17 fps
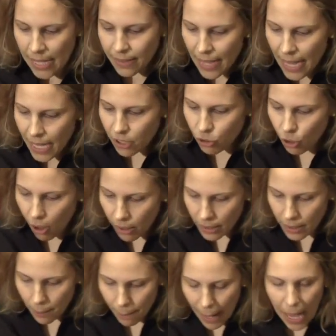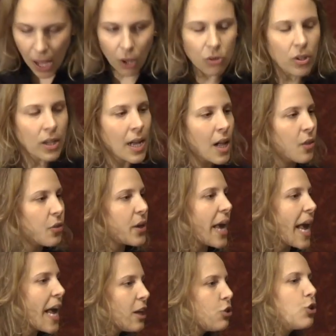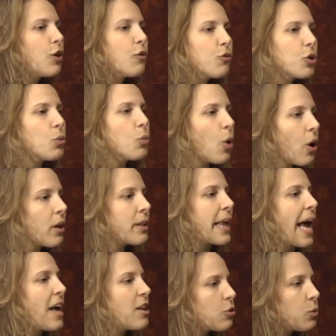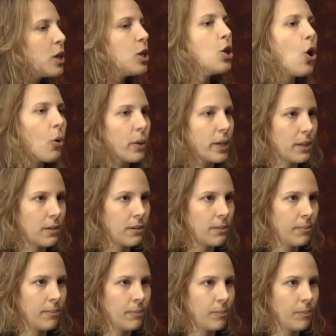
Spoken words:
They talk about the end of the world as we know it.